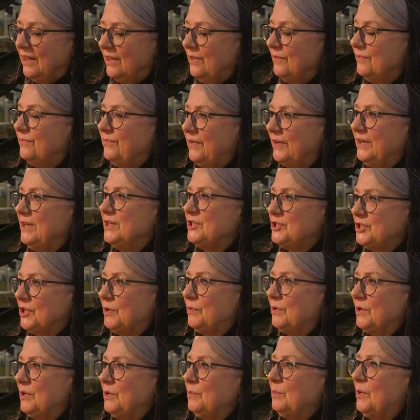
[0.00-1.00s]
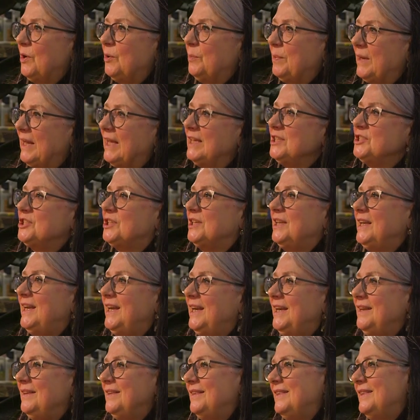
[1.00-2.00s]
like the funniest joke in the world, but
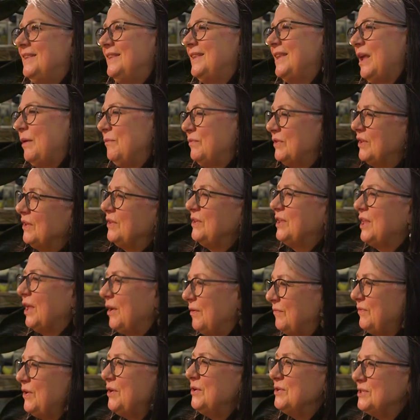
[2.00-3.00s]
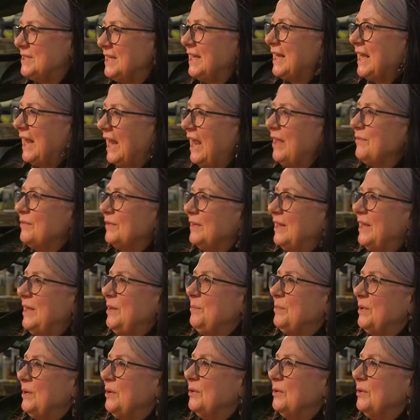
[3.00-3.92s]
actually they've used it cleverly,